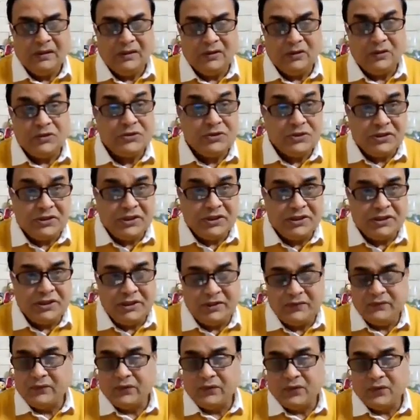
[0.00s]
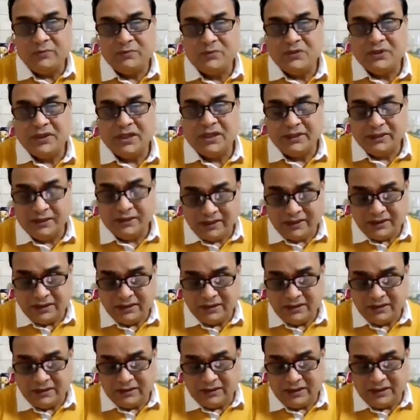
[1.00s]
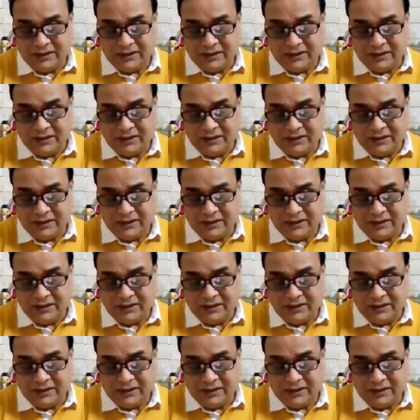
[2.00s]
originated from China